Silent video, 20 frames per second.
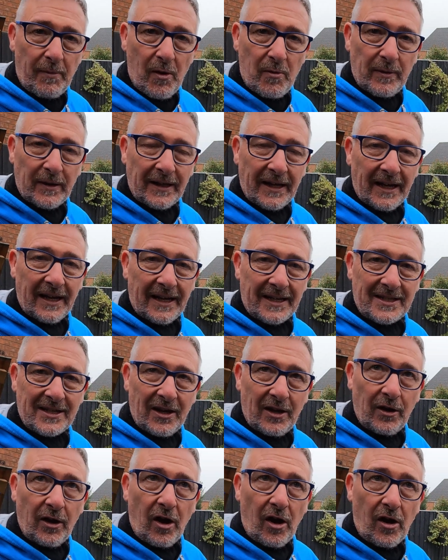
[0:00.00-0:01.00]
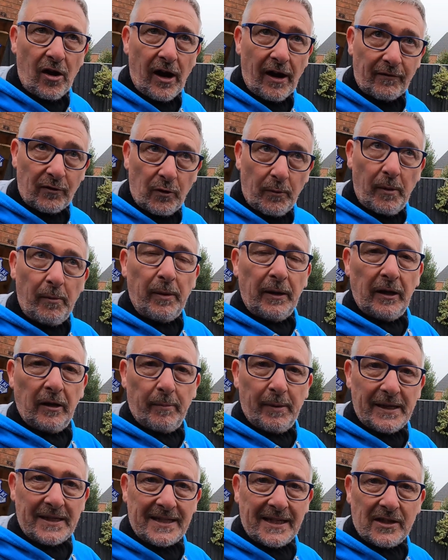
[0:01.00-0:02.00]
at the moment, yeah, like I say, have come up a
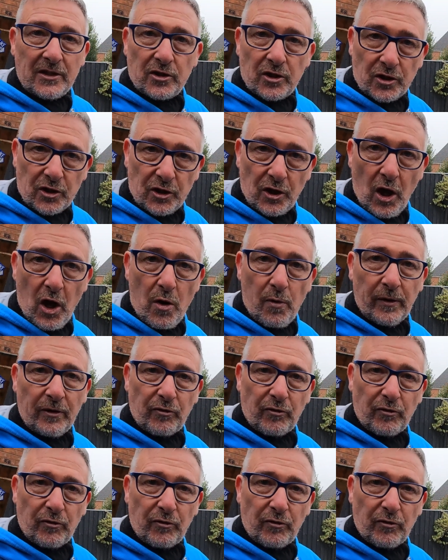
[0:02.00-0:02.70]
little bit since the snow.